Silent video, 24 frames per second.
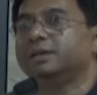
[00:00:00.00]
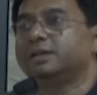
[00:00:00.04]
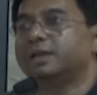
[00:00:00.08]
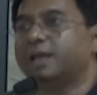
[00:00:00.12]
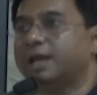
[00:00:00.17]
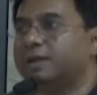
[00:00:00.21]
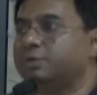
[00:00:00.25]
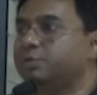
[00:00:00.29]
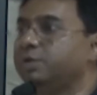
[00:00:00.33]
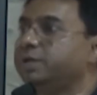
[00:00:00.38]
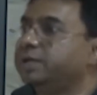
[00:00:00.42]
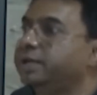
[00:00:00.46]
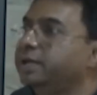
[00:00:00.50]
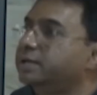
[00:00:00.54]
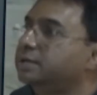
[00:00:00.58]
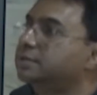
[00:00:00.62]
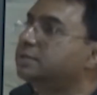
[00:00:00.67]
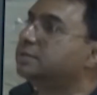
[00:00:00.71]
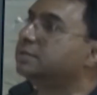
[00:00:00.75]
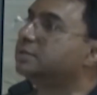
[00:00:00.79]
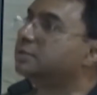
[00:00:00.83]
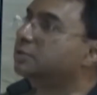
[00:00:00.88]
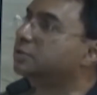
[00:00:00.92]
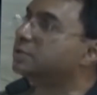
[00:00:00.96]
Can we
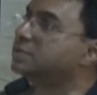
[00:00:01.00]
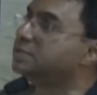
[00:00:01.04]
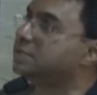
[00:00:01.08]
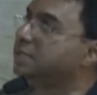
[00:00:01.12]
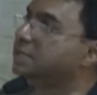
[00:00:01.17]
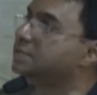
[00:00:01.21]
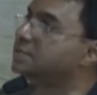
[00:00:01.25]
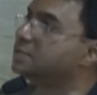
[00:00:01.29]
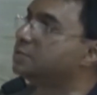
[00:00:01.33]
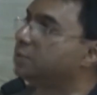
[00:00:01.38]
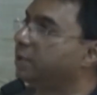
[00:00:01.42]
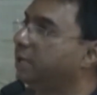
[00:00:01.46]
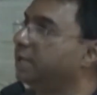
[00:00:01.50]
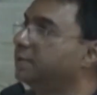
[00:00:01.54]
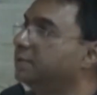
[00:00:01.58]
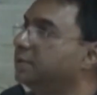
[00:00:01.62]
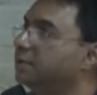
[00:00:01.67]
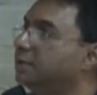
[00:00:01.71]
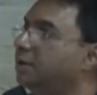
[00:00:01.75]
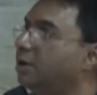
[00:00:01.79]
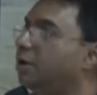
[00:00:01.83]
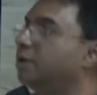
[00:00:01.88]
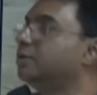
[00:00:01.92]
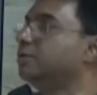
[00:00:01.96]
get those things
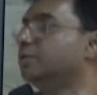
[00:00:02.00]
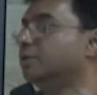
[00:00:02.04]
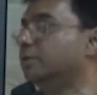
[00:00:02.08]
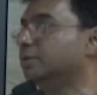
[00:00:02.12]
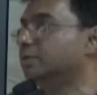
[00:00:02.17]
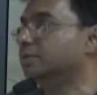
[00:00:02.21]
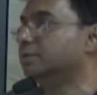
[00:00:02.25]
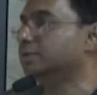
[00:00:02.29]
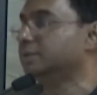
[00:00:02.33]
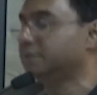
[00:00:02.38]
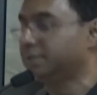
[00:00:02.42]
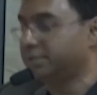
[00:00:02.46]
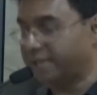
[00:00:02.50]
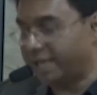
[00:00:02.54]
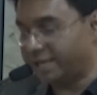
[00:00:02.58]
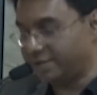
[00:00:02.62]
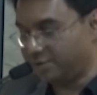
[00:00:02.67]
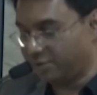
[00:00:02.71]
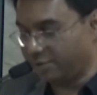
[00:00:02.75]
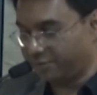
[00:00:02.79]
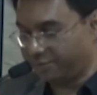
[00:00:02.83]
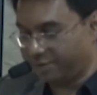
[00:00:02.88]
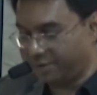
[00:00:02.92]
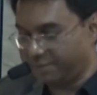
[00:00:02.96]
together or no?
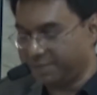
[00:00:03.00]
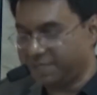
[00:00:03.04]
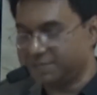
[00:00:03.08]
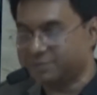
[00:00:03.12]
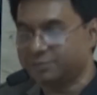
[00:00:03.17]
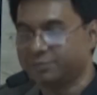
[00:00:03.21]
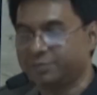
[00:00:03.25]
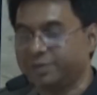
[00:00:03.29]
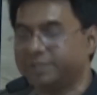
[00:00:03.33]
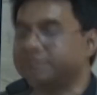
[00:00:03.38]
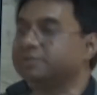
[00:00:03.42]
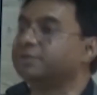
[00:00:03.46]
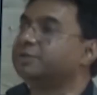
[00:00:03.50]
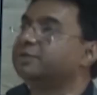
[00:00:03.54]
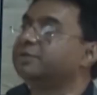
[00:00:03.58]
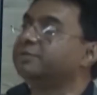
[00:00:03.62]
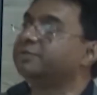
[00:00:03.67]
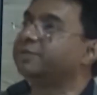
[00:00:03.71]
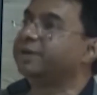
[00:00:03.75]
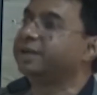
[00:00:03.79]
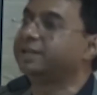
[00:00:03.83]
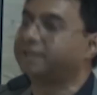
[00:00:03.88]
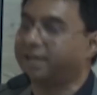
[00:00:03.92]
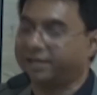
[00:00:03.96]
Thank you very much with your
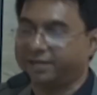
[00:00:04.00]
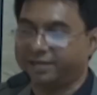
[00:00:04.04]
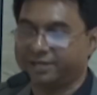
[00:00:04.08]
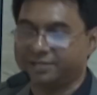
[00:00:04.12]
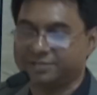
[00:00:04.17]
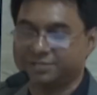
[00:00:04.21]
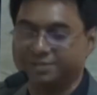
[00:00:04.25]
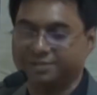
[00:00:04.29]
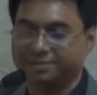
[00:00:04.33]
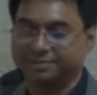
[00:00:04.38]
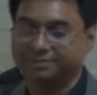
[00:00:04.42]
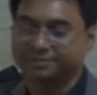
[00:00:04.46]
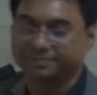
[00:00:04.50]
very kind attention.